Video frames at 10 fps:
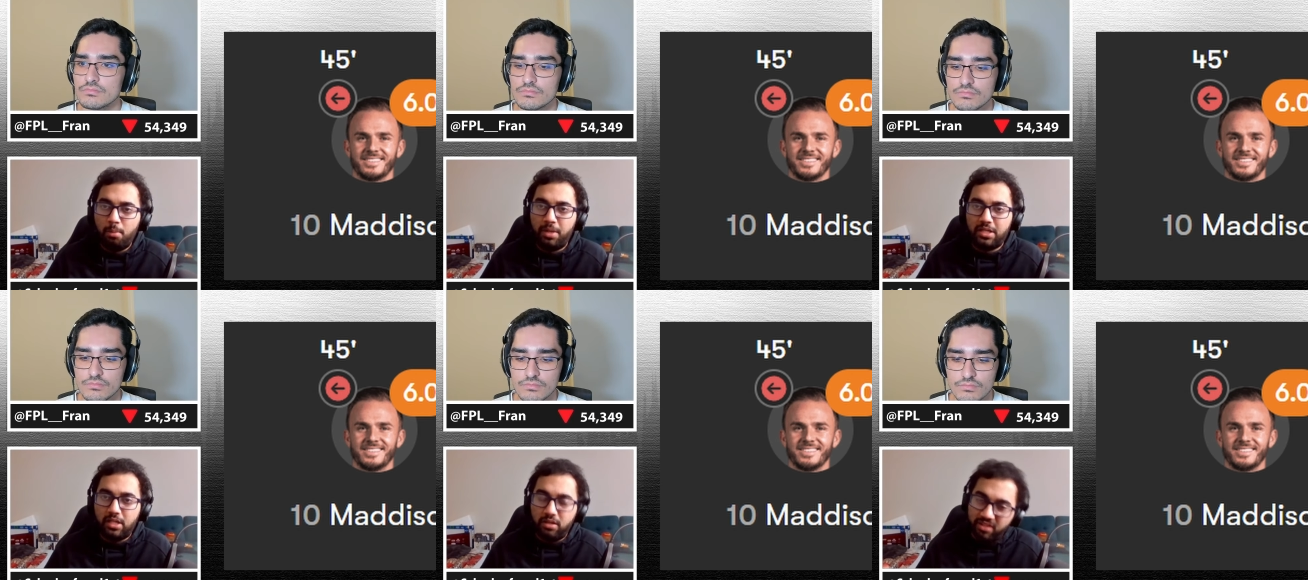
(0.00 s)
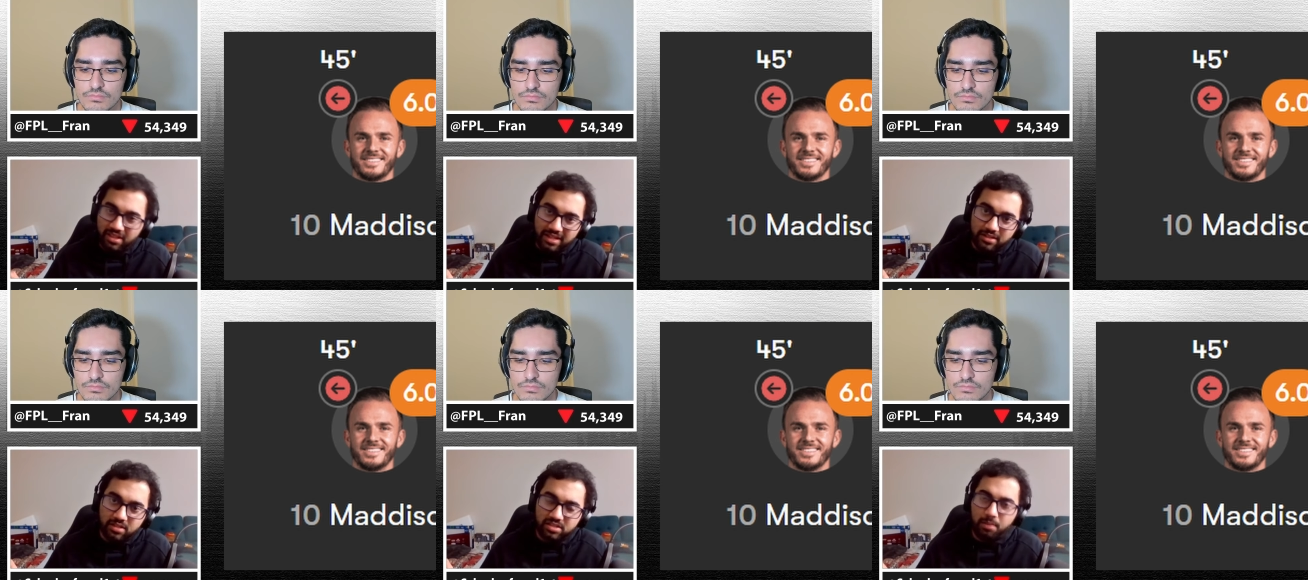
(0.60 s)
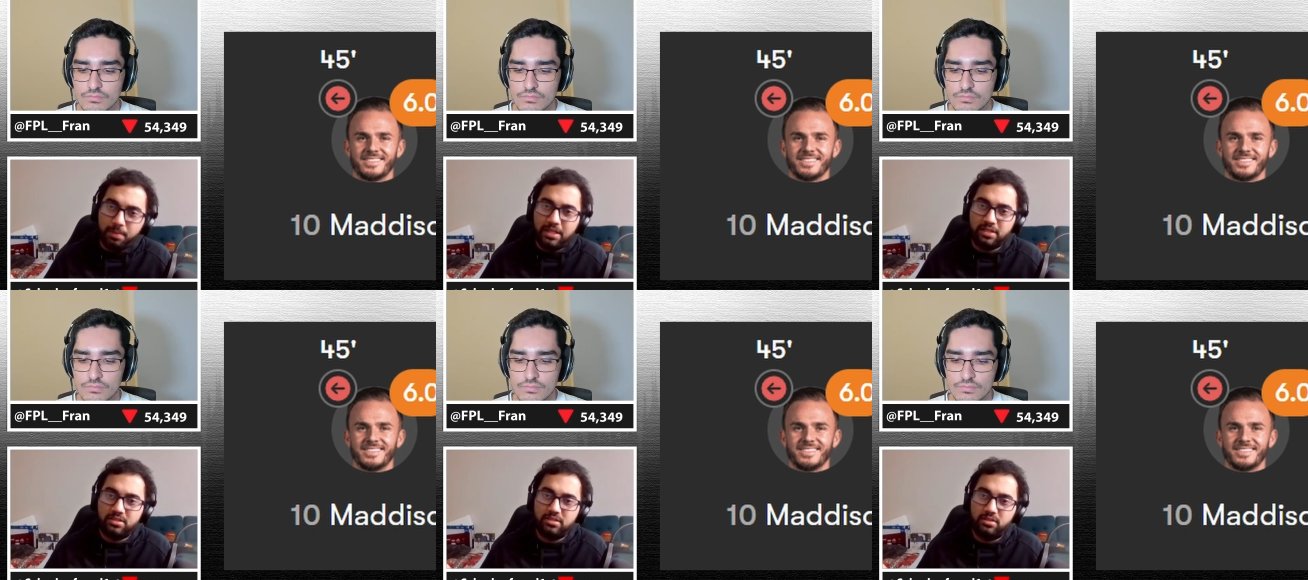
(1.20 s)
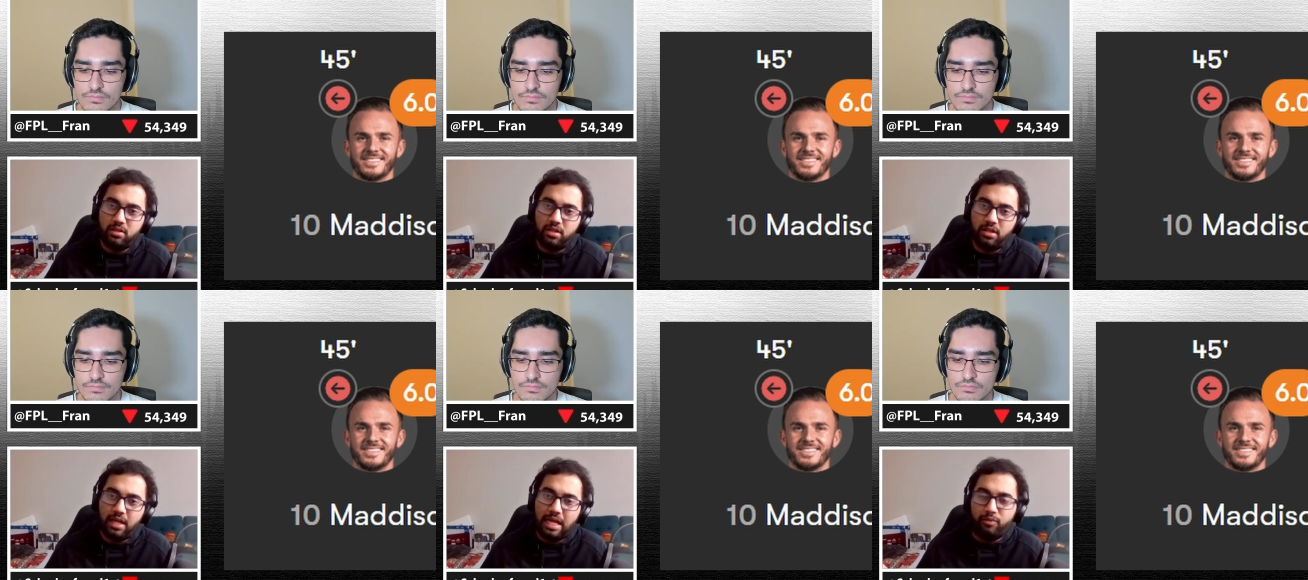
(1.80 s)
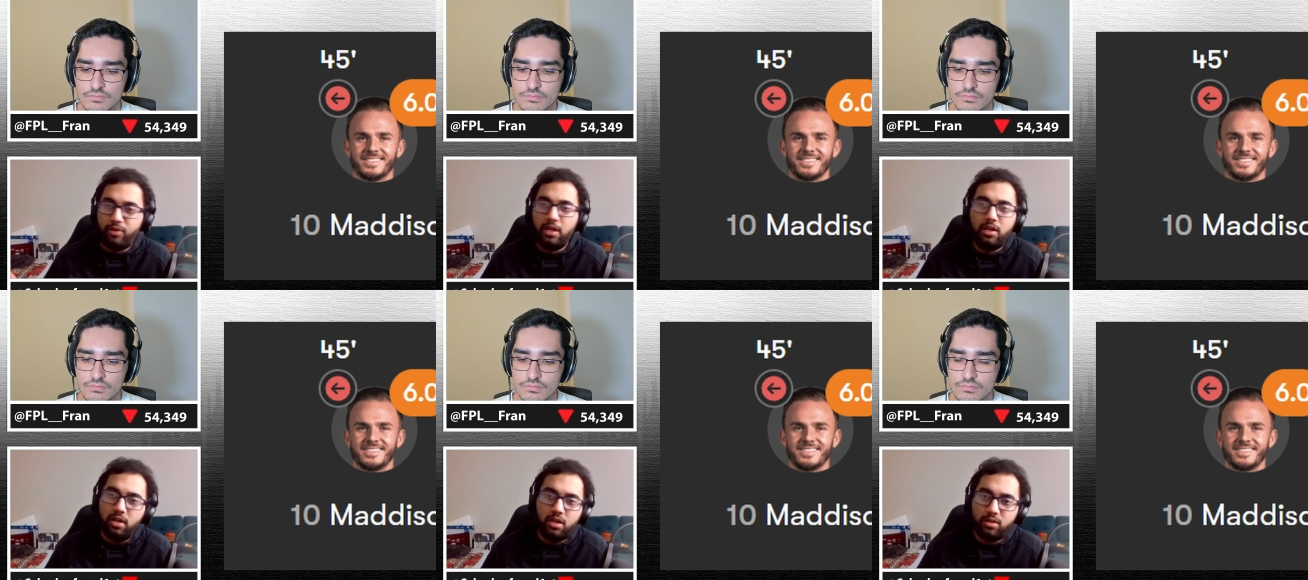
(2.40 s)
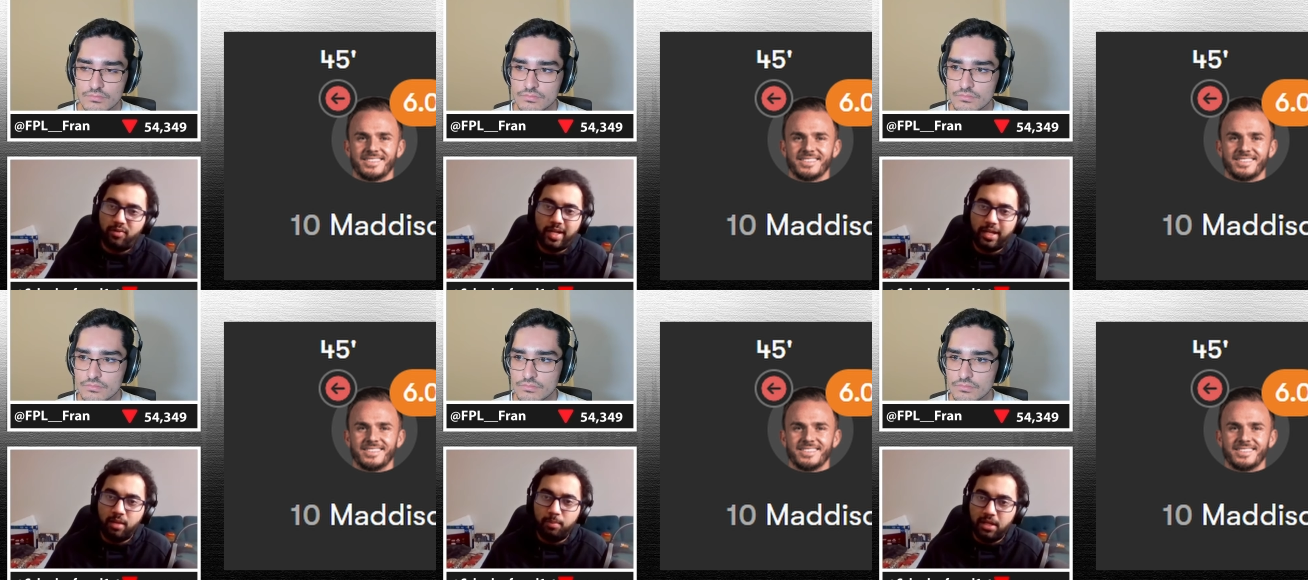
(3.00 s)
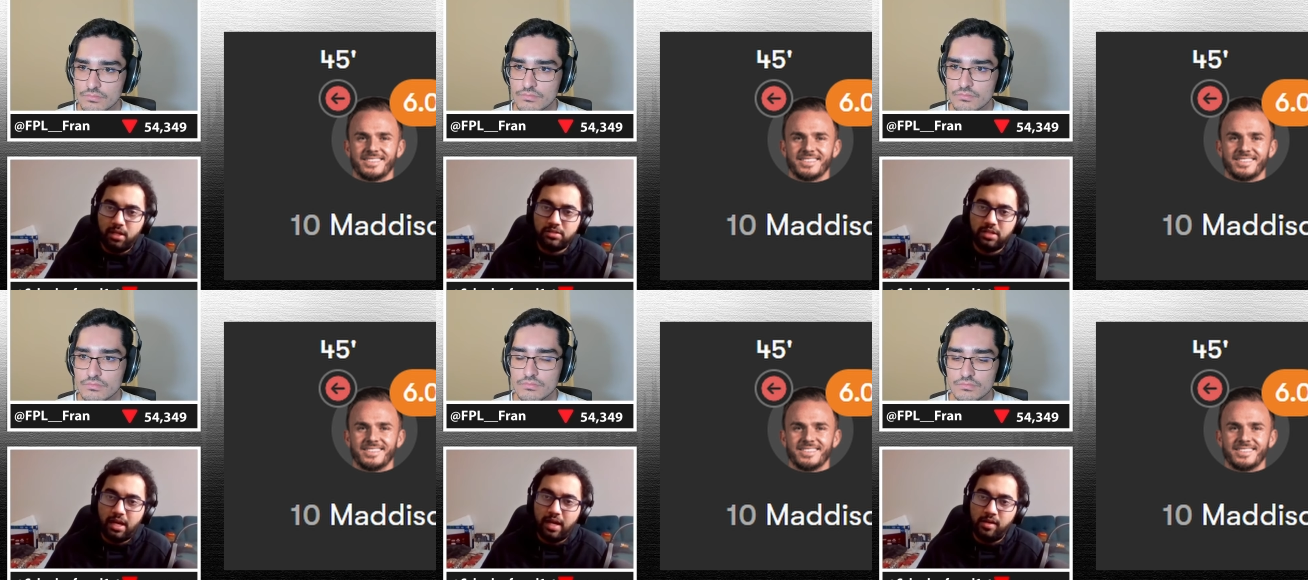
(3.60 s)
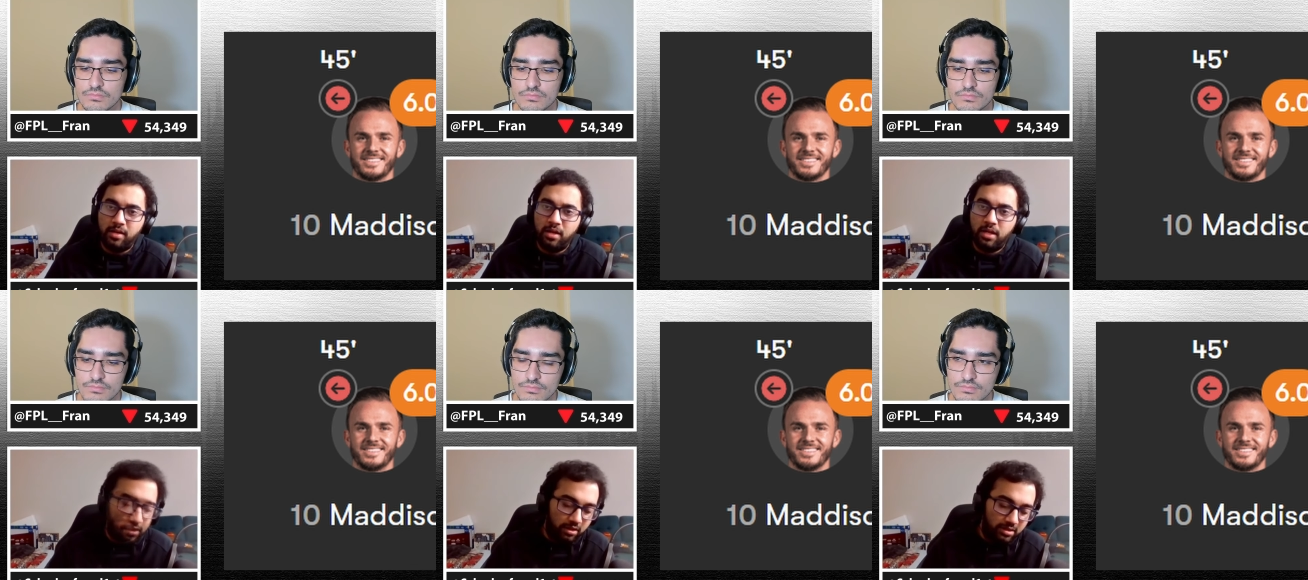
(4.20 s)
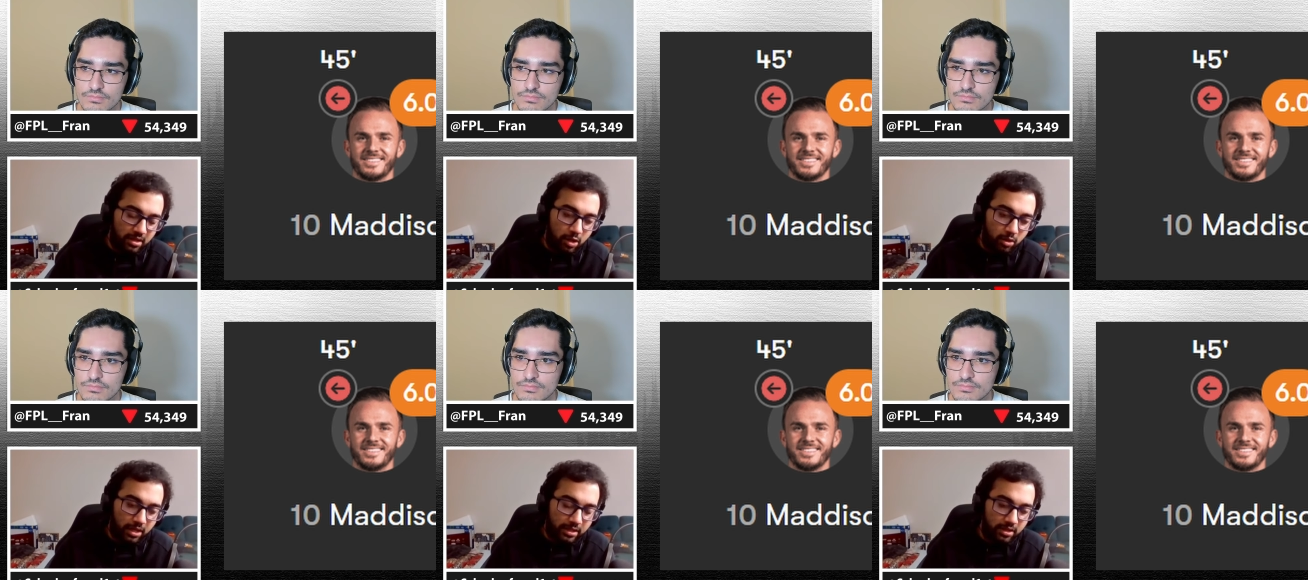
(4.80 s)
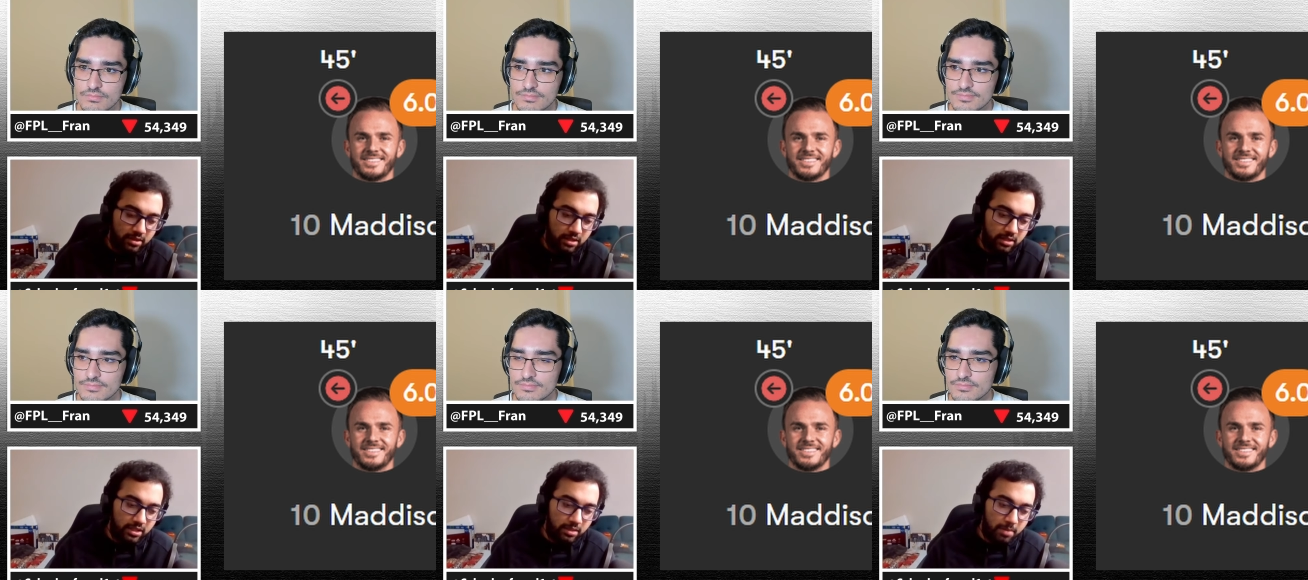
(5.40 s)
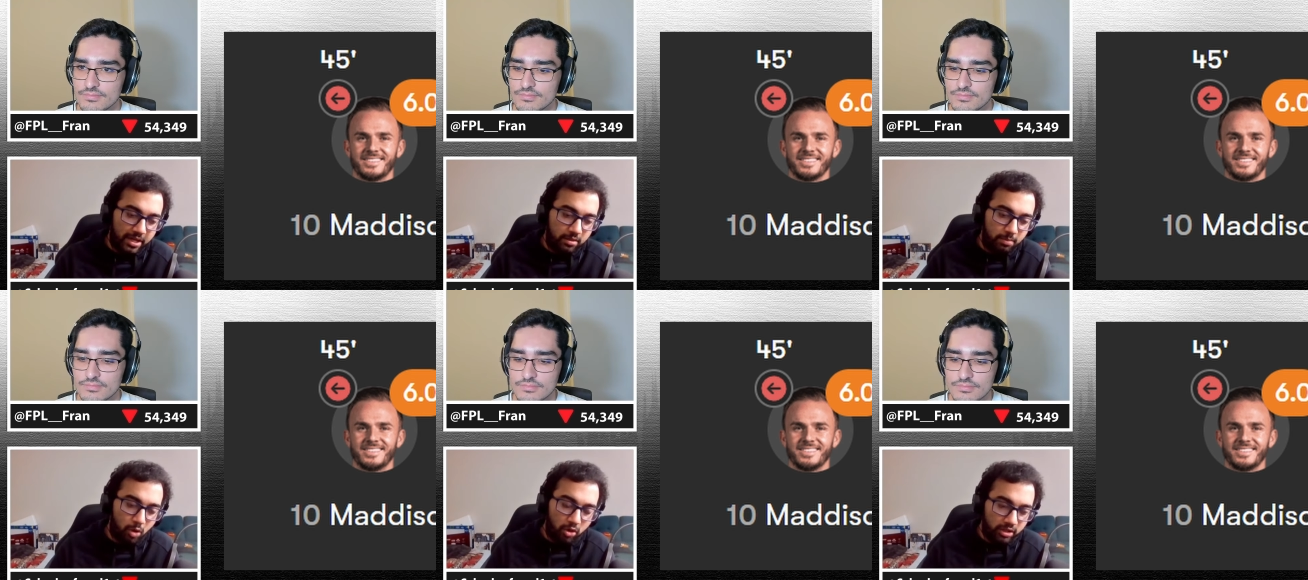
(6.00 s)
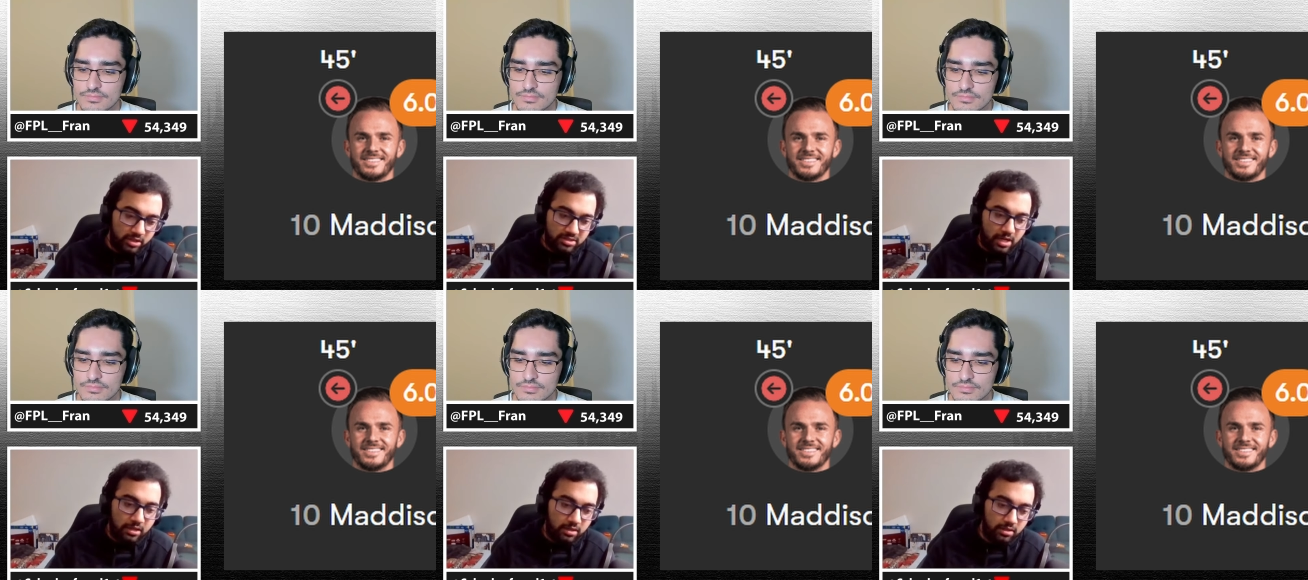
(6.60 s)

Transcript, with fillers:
Speaker 1: But given that Crystal Palace have a real dearth of attacking players, and the reason I, I think that he might already start